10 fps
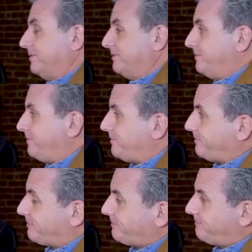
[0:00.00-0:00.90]

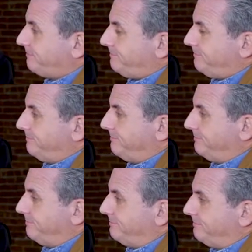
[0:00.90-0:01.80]

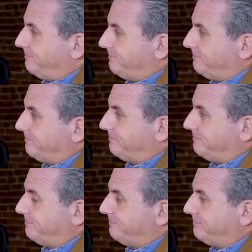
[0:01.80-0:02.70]

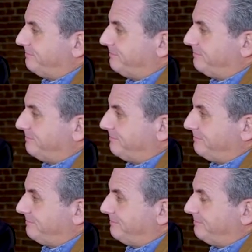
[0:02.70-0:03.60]

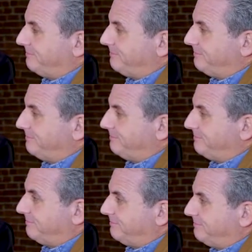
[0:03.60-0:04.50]

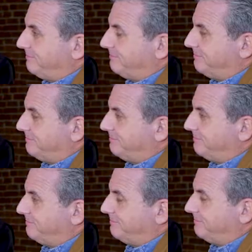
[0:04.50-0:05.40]
(not speaking)